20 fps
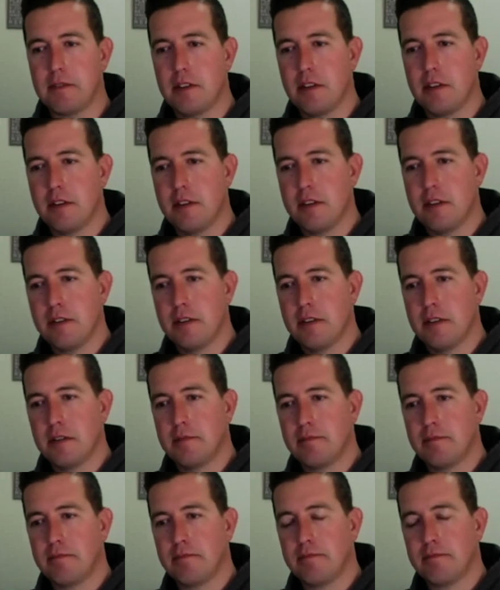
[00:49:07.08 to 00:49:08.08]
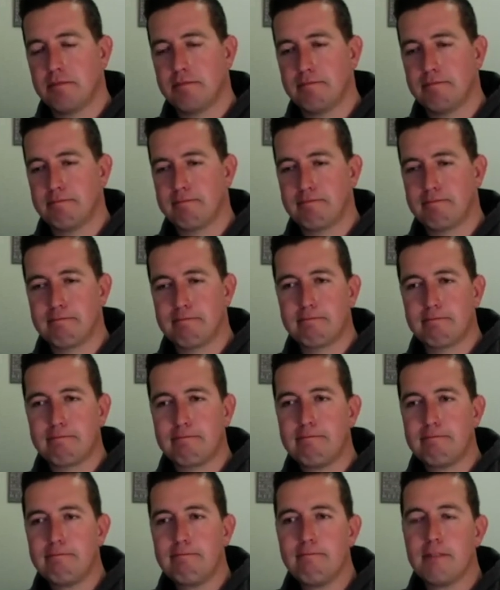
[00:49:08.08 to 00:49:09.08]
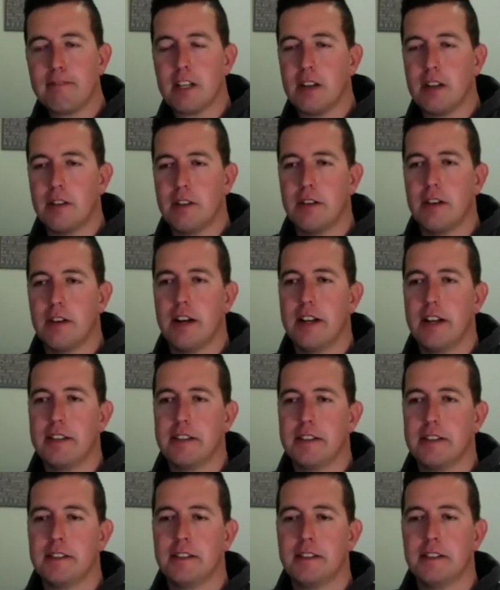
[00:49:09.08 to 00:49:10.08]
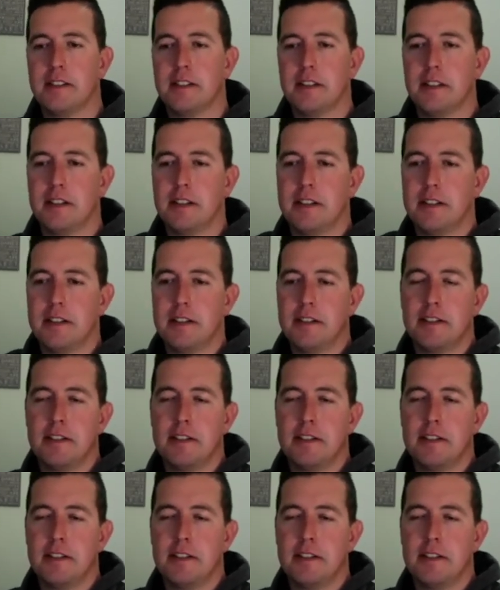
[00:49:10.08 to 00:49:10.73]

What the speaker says: (no one is talking)